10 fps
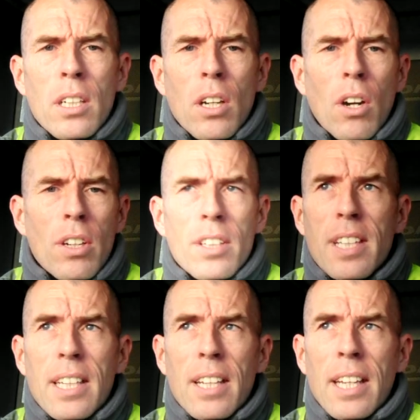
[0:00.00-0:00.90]
on a
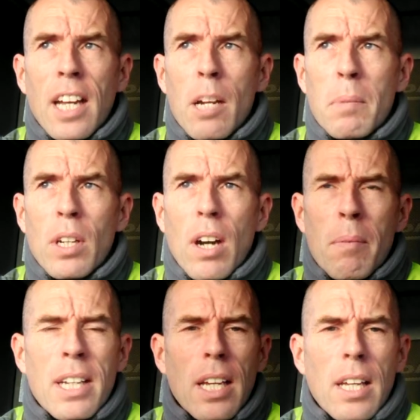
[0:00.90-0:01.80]
day that you're going to be, I
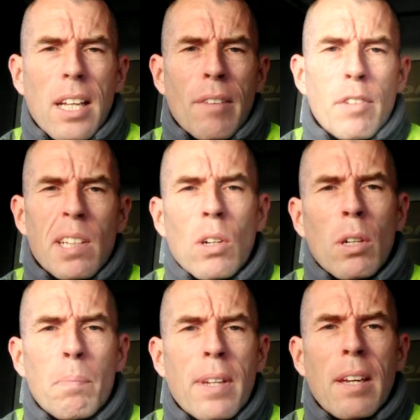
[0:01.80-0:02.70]
mean, like, if you're
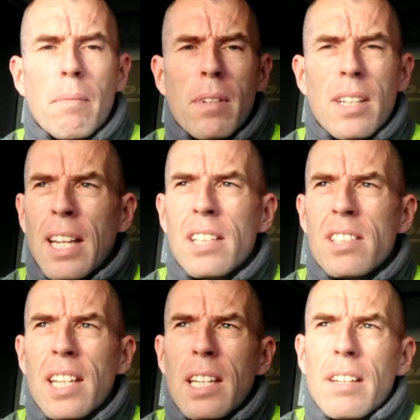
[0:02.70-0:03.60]
going to get, like,
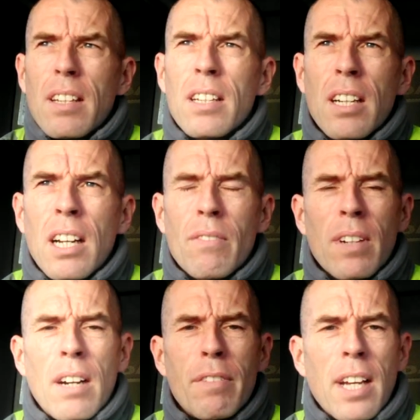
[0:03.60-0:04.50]
say, I don't
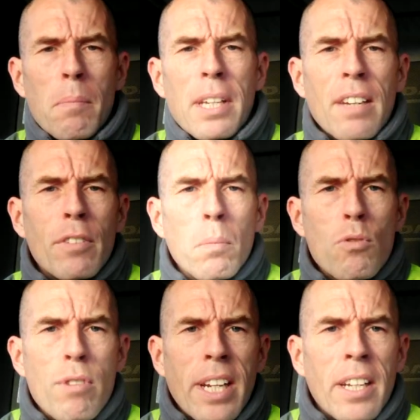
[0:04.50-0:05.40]
know, if you're going to be giving up
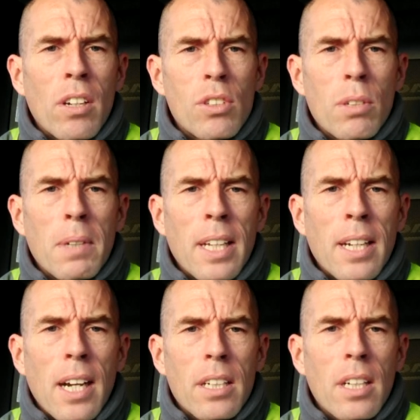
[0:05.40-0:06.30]
drinking or something
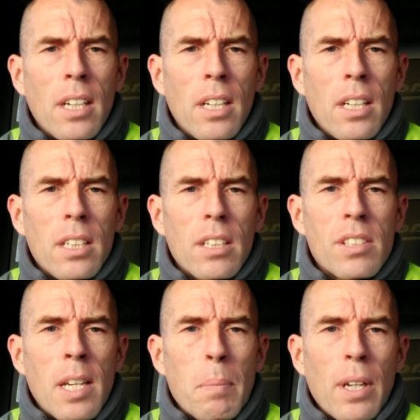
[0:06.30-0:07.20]
like that,
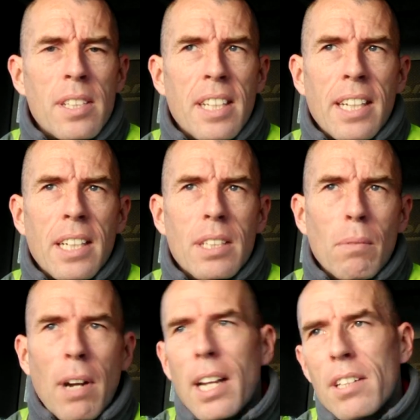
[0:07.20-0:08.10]
there's no point doing it
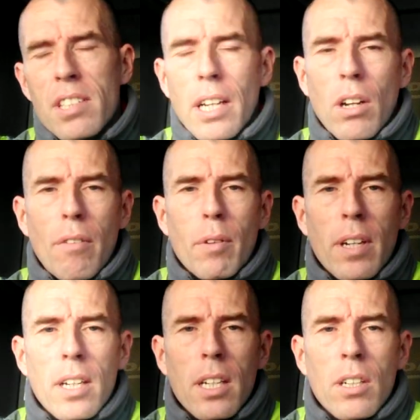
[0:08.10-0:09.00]
while you're still off
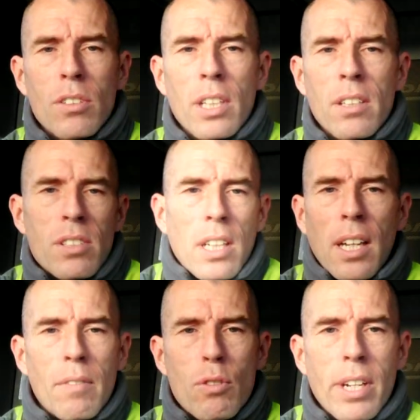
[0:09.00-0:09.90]
work, because you can still
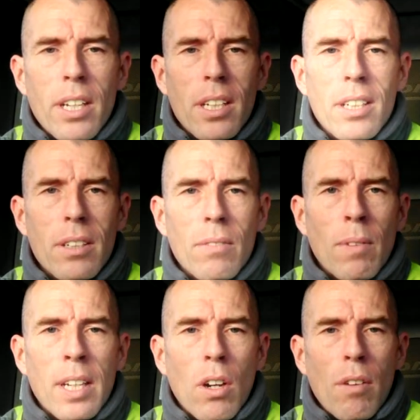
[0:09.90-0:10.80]
have a drink
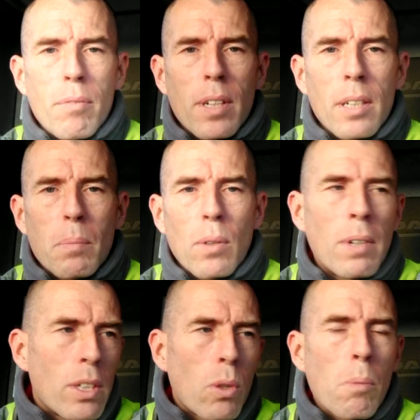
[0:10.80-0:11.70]
while you're off work. But when you go